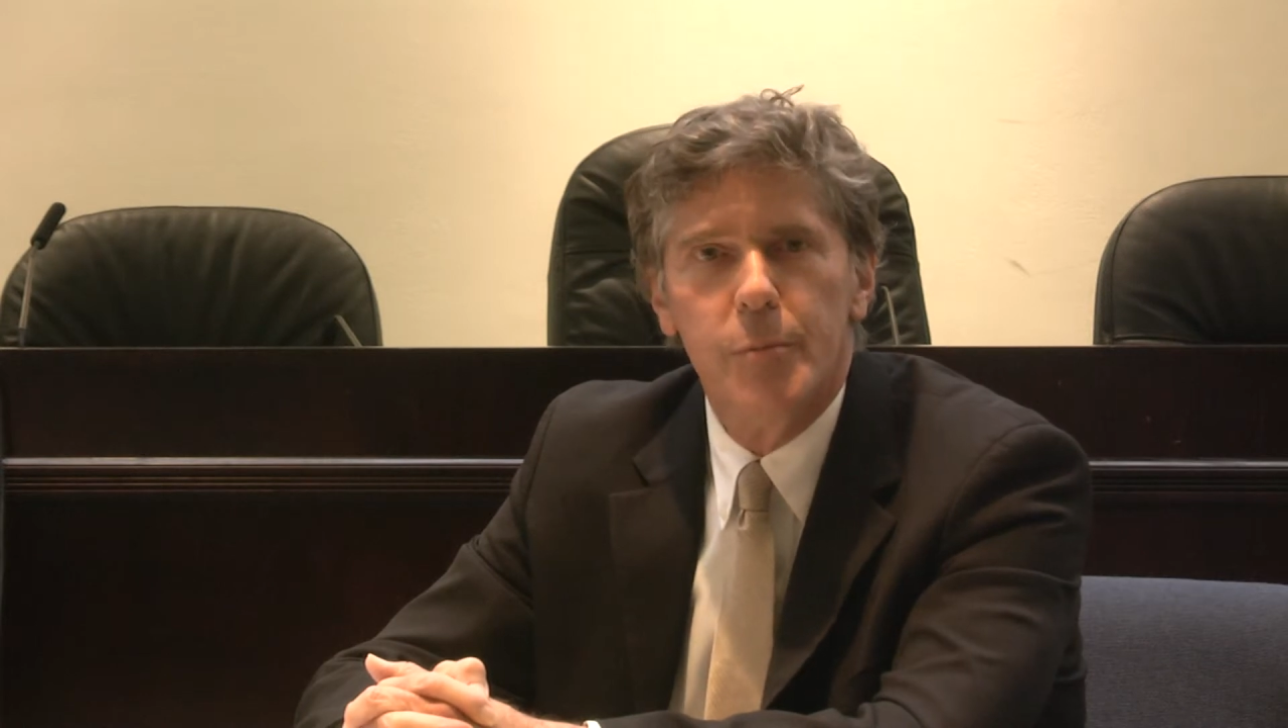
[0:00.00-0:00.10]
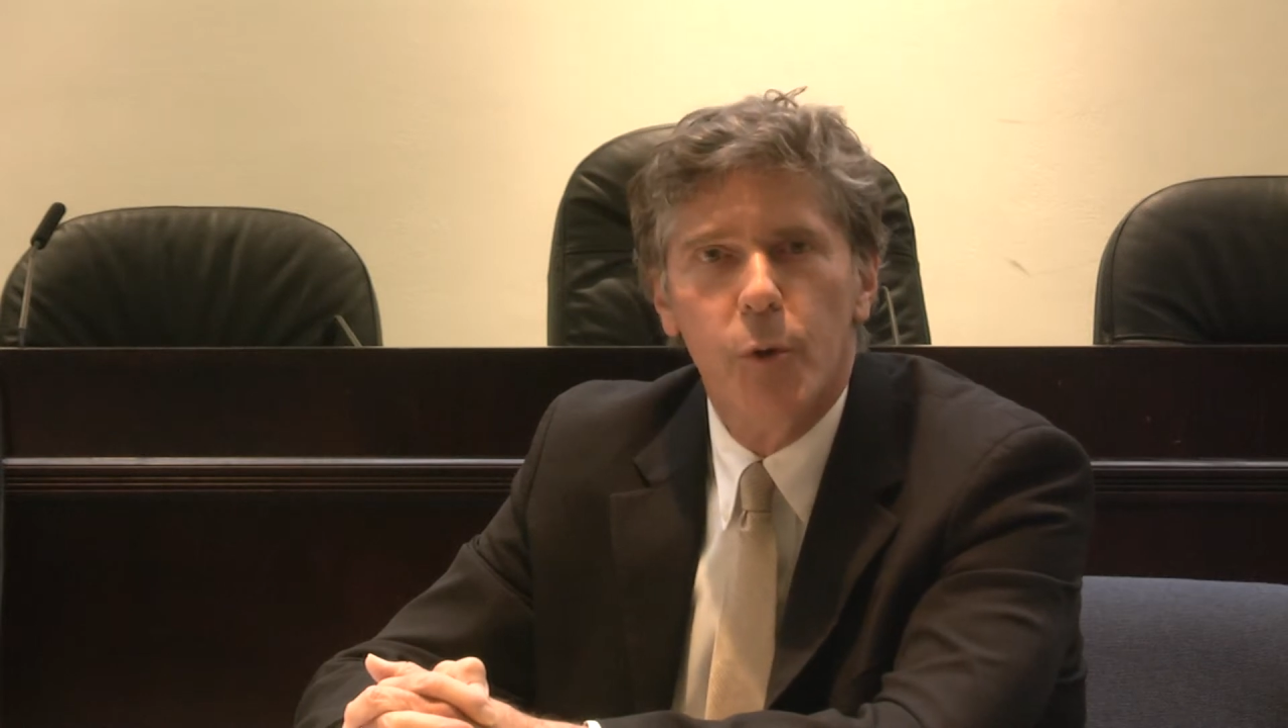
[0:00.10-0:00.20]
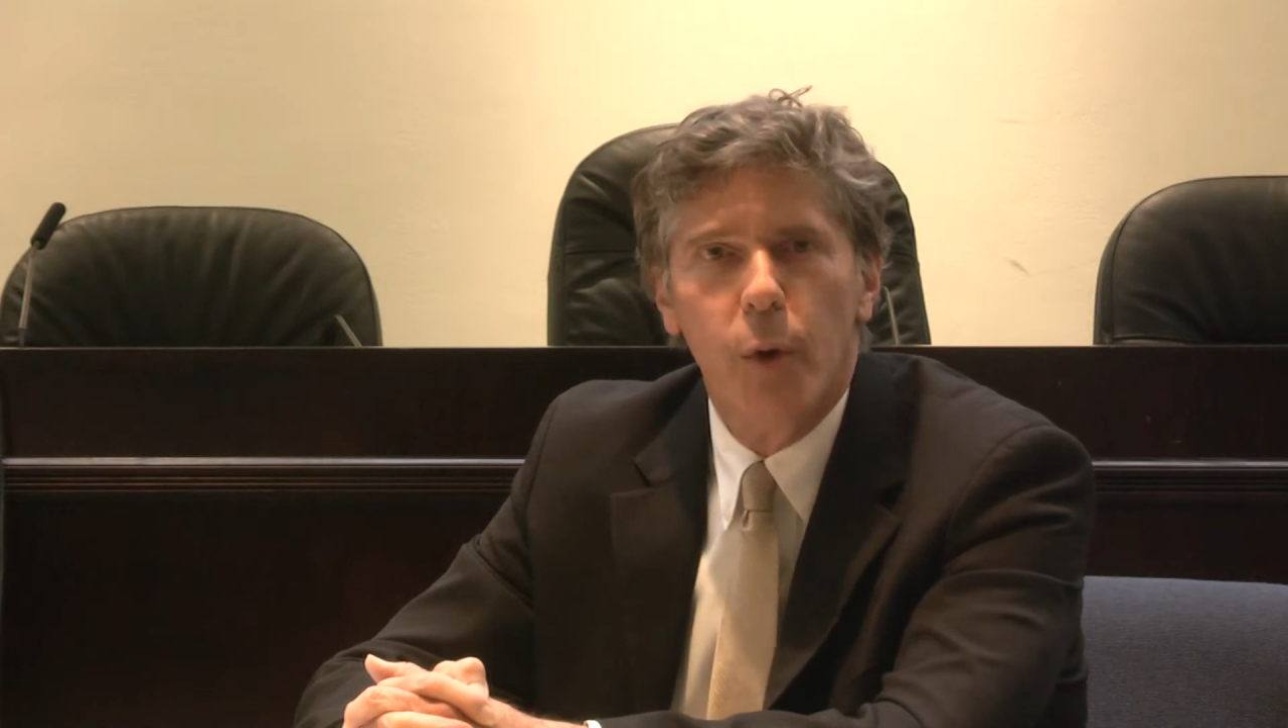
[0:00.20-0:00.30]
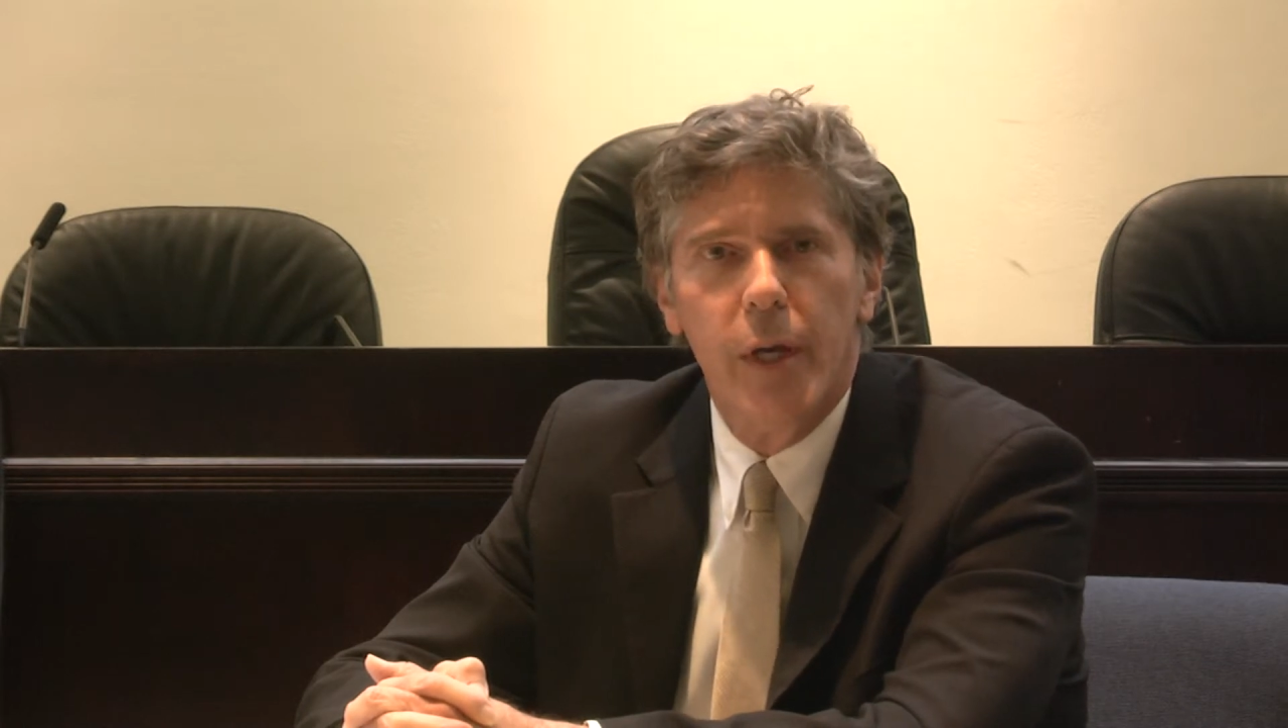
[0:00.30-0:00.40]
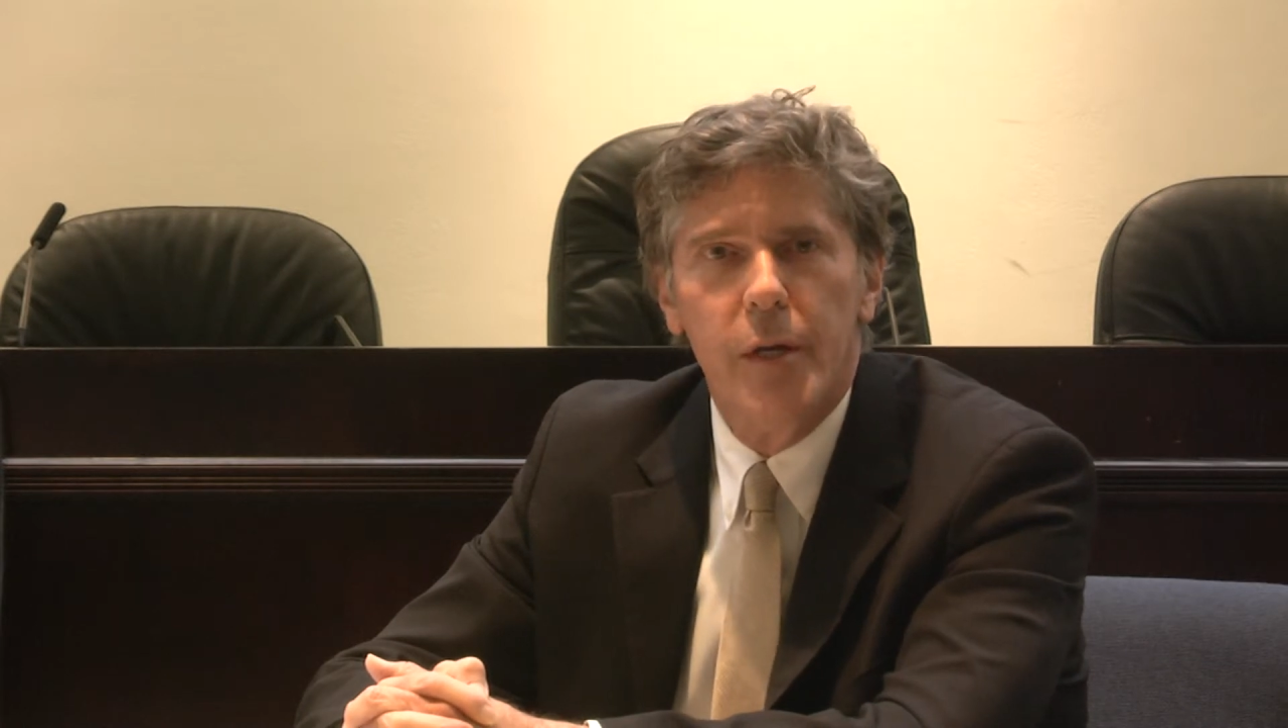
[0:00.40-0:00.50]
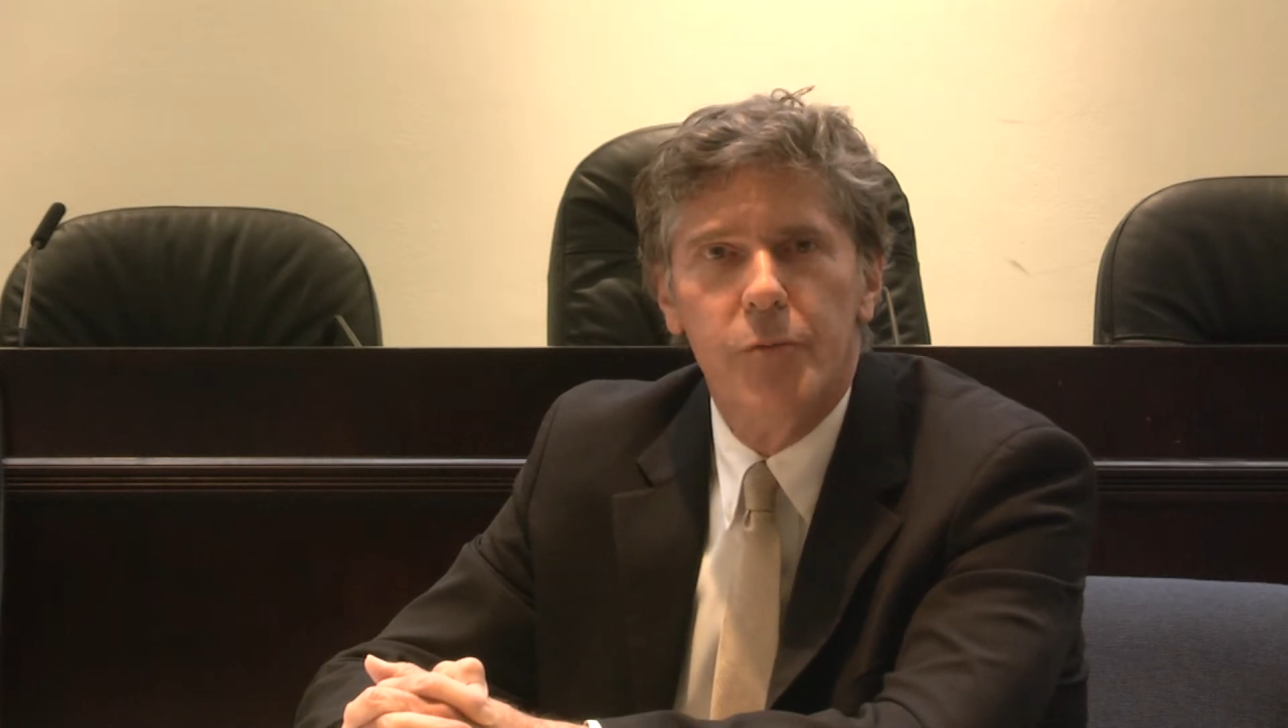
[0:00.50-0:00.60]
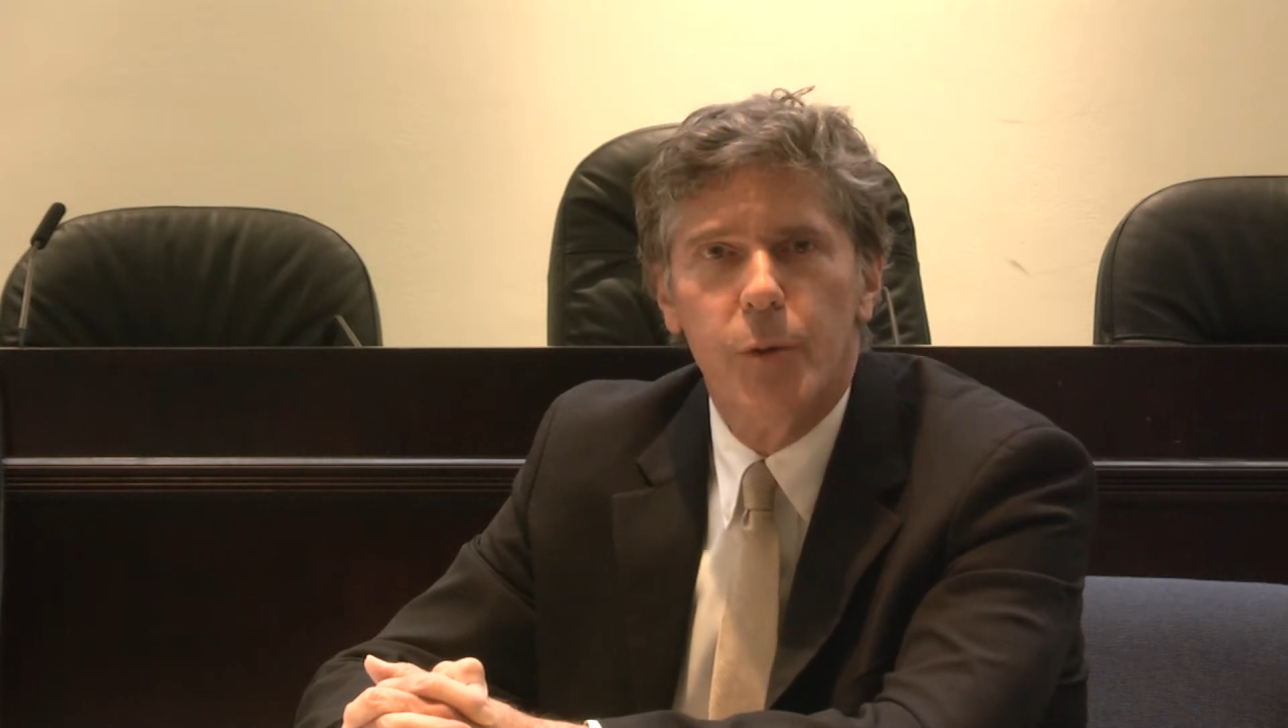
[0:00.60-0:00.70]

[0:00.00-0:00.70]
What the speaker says: immigrated